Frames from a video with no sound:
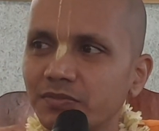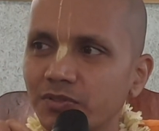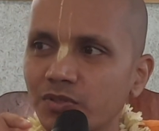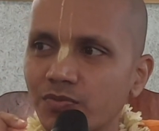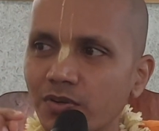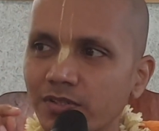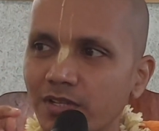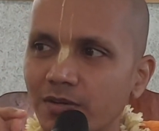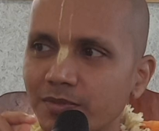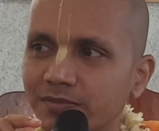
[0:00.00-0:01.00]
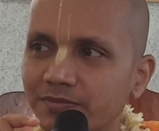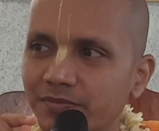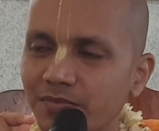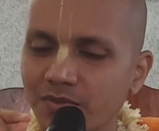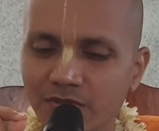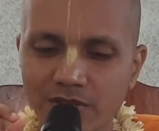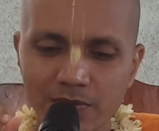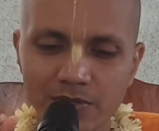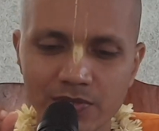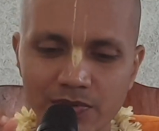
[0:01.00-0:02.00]
Without following dharma. So
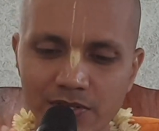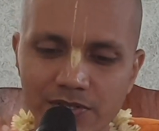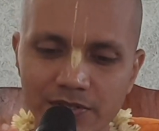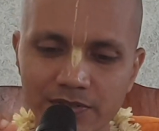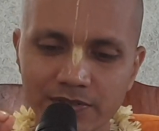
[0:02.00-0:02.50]
dharma is first.